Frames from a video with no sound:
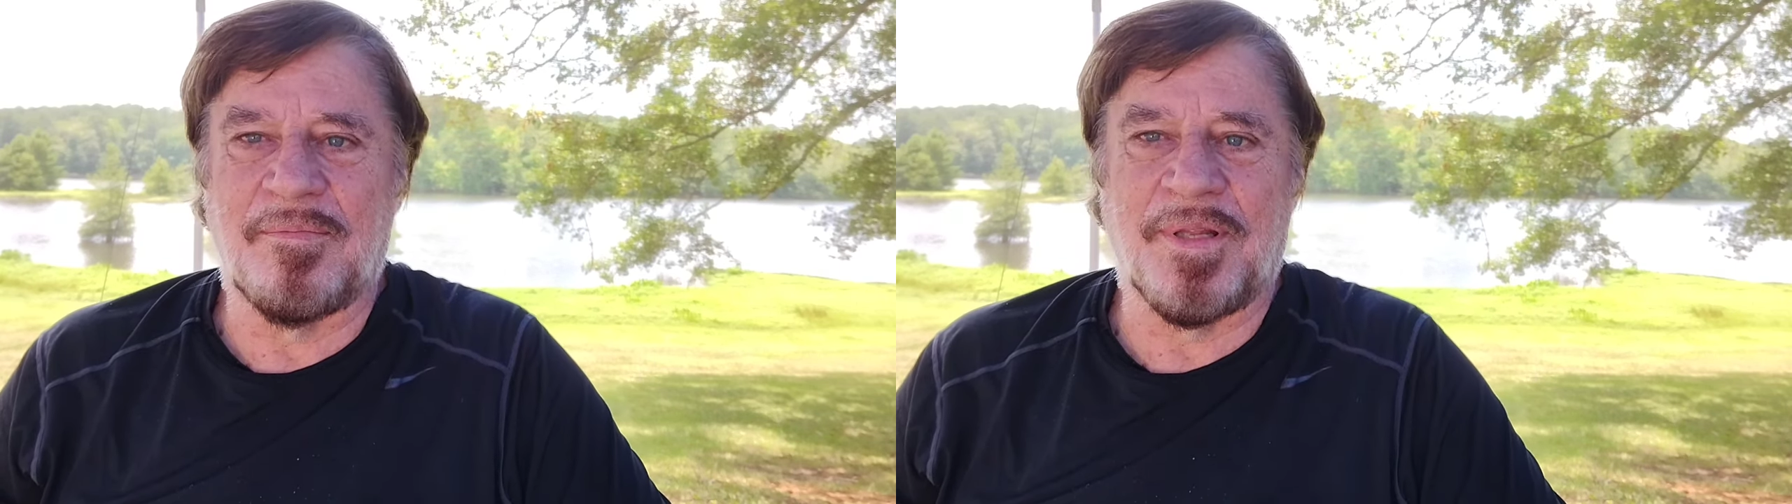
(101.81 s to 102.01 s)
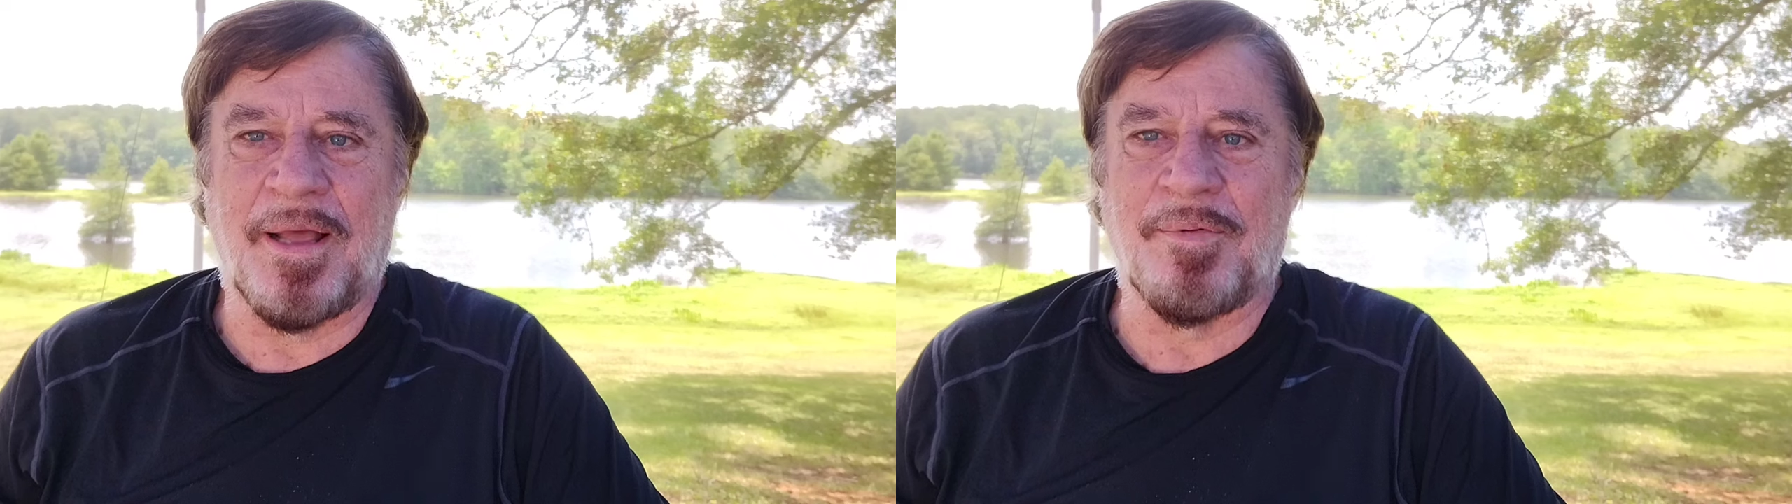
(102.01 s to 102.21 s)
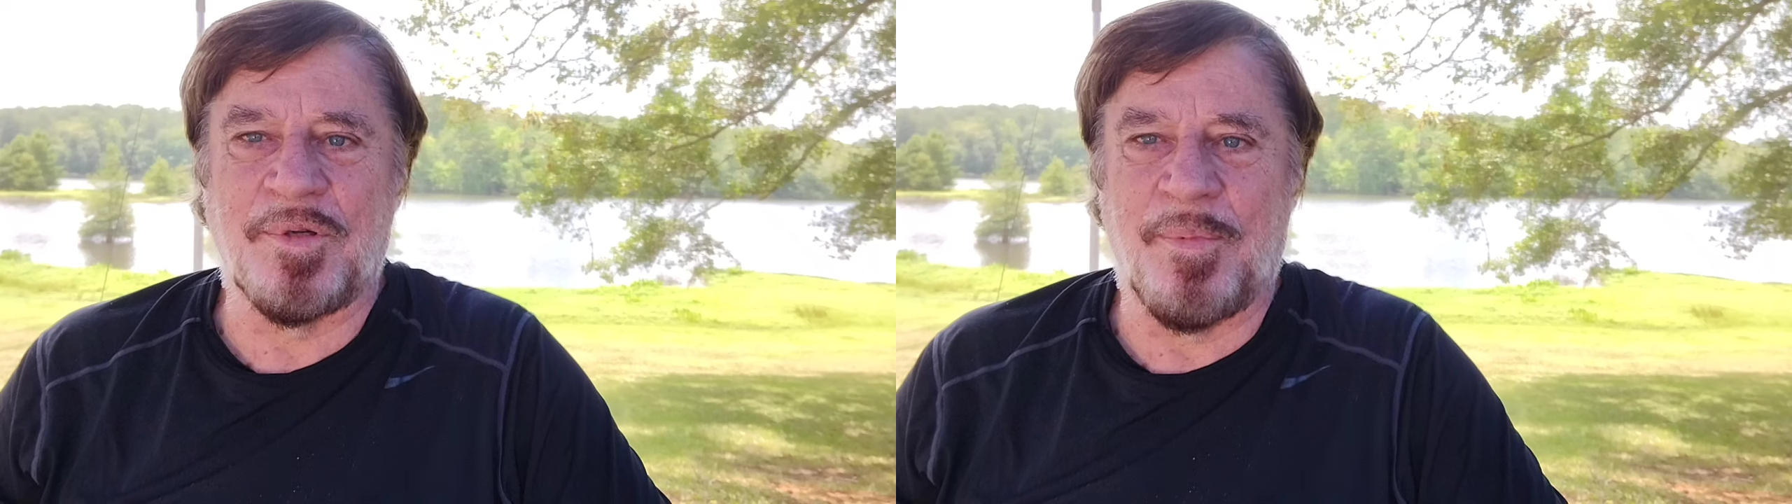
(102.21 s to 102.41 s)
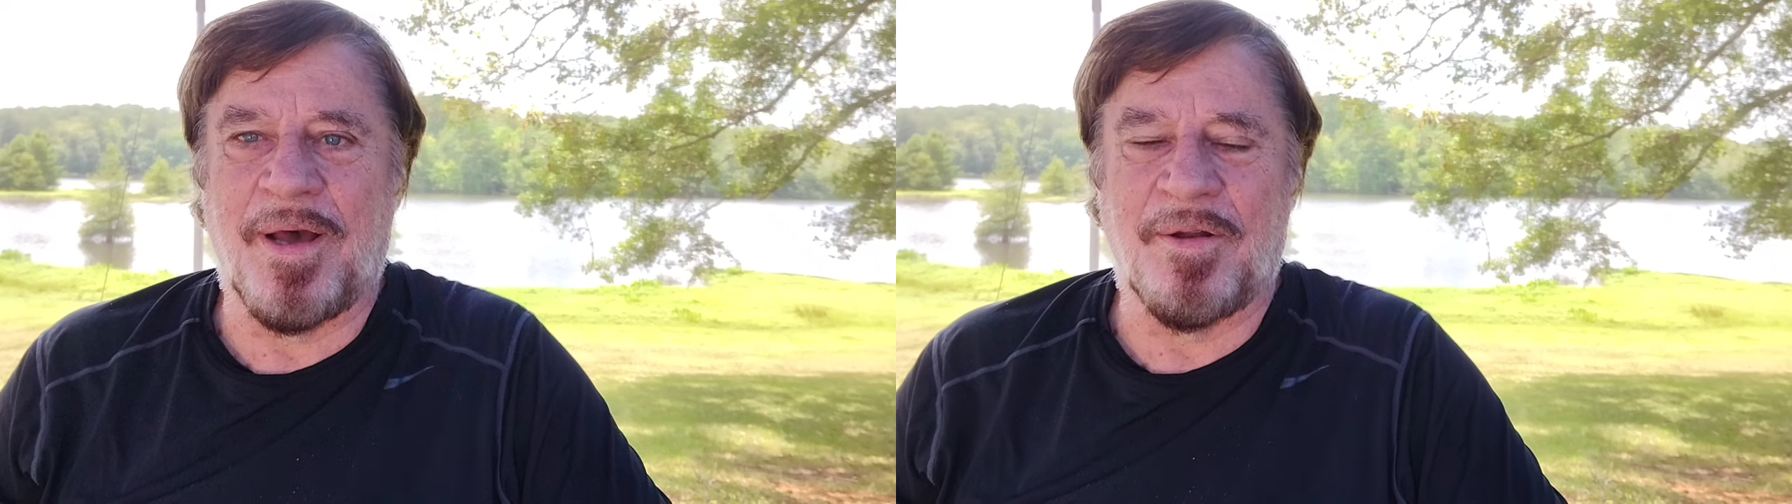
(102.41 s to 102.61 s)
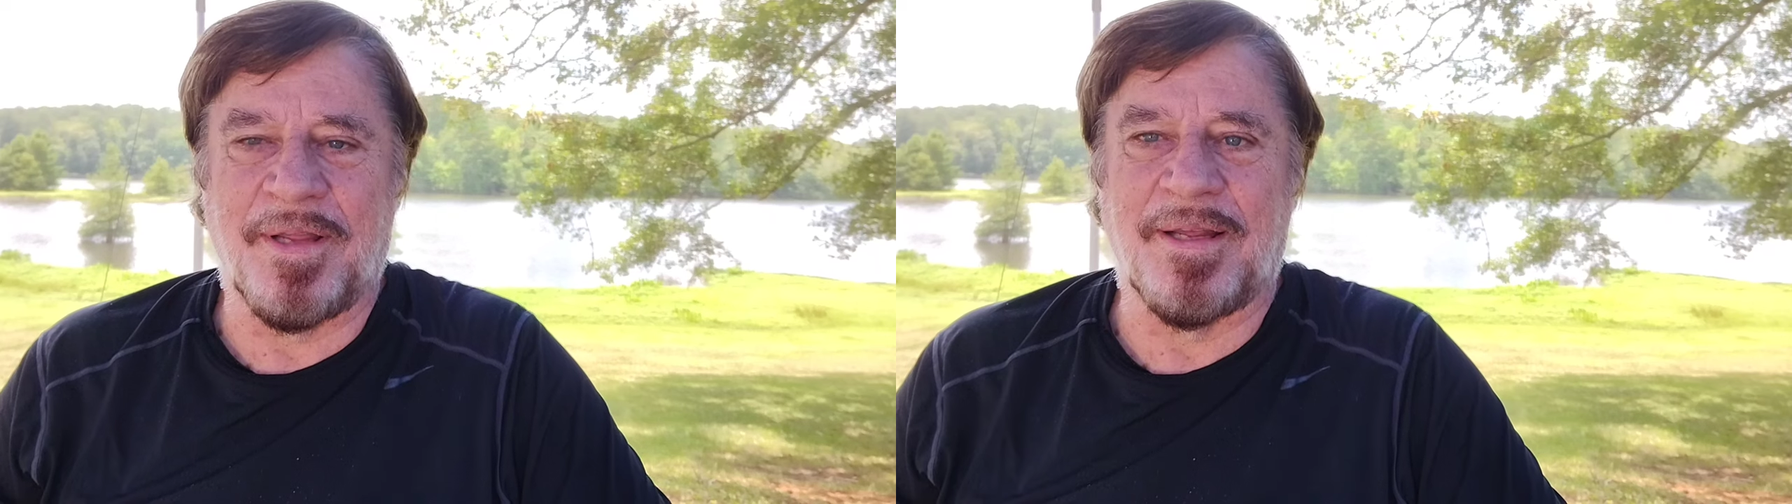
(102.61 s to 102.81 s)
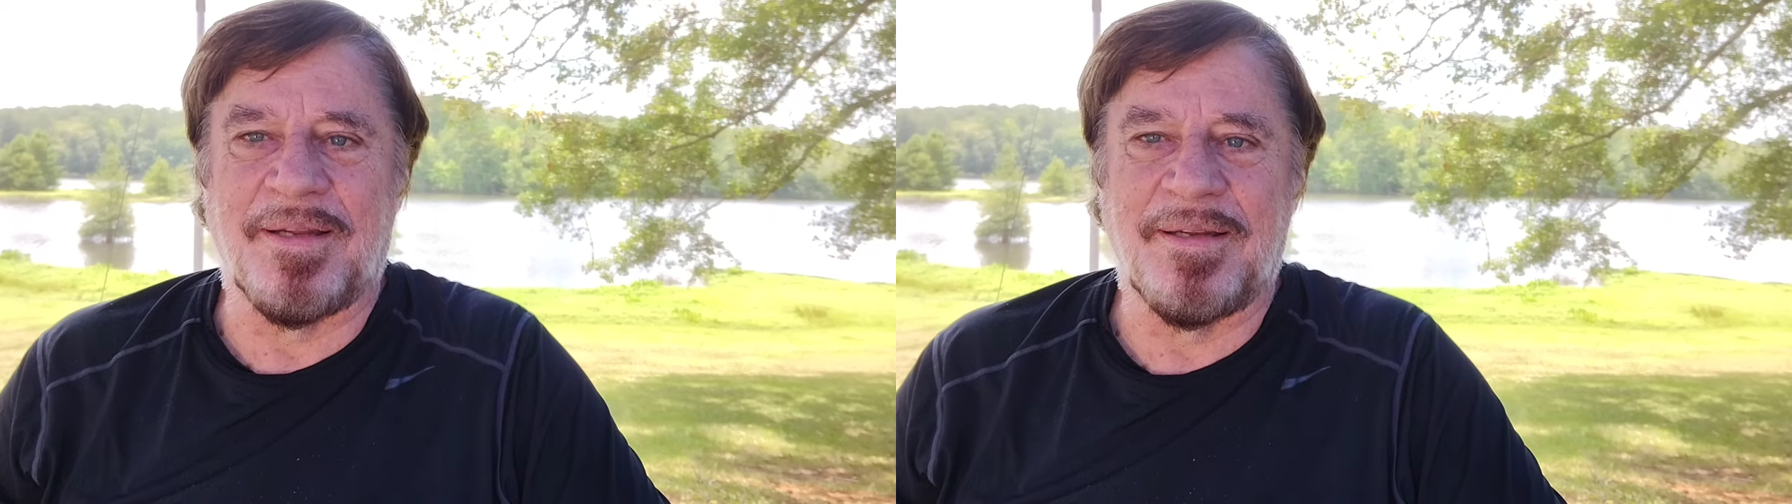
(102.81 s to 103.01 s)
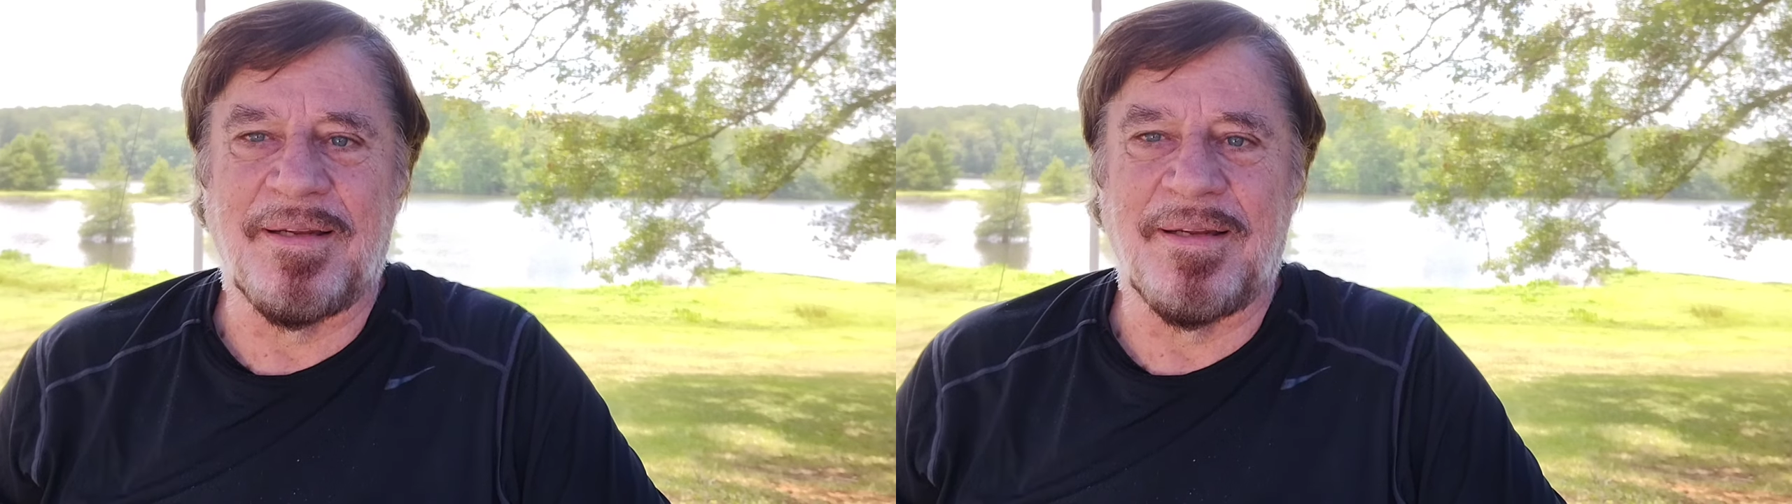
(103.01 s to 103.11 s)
but that was about it.